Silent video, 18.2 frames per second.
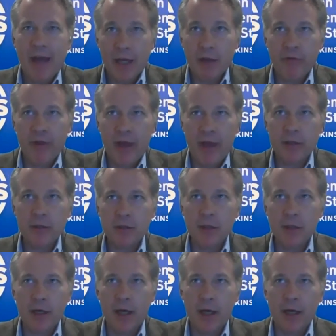any of that,
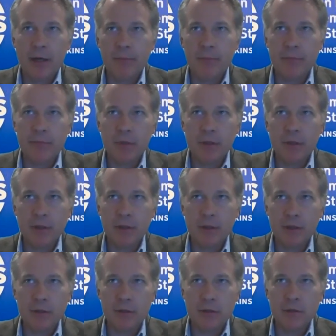
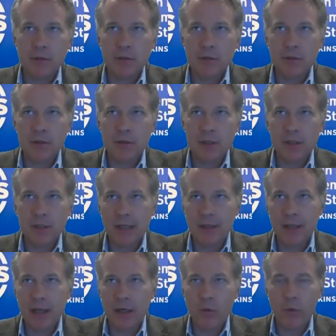to
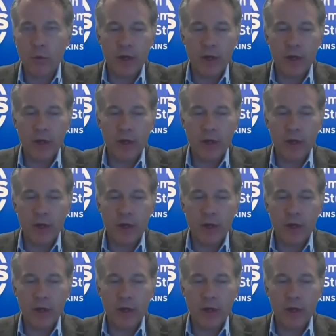state that